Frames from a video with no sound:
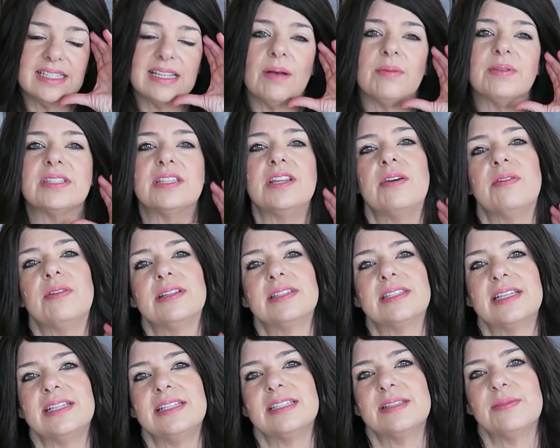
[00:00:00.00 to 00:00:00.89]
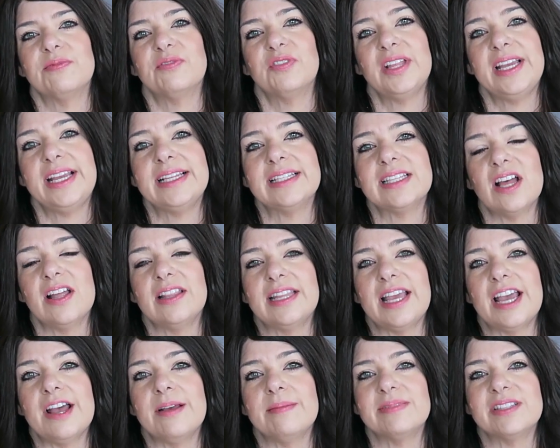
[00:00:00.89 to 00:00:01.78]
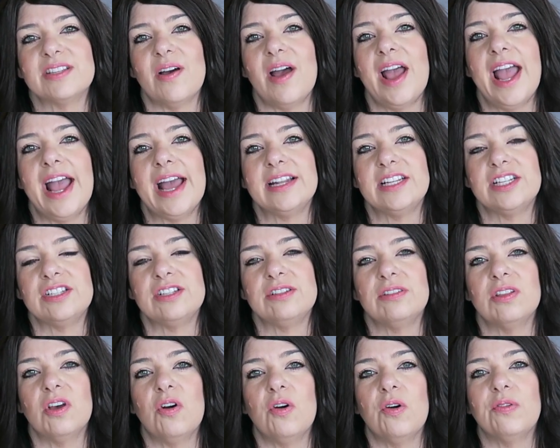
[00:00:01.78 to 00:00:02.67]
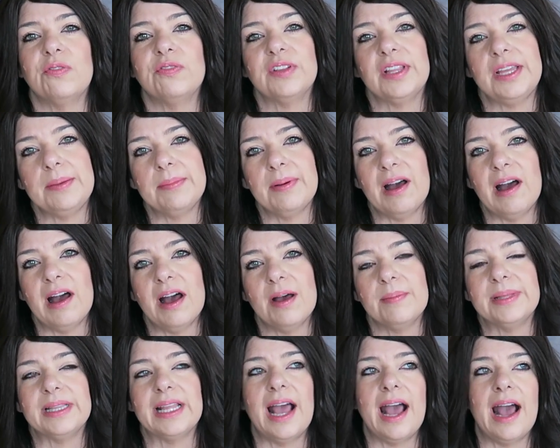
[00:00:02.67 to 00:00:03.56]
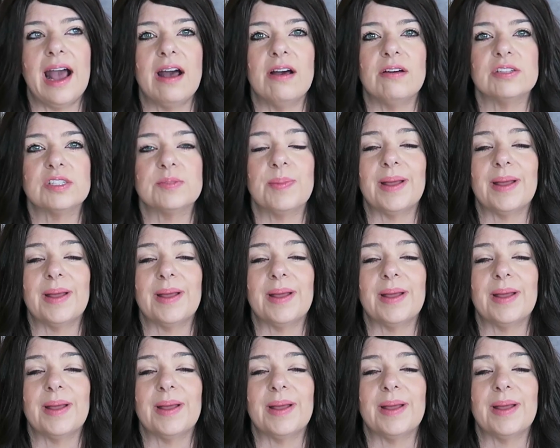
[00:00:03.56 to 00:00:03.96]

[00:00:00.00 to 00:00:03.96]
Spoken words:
I was noticing some fleas on them, so I had to do the whole flea bomb in the house.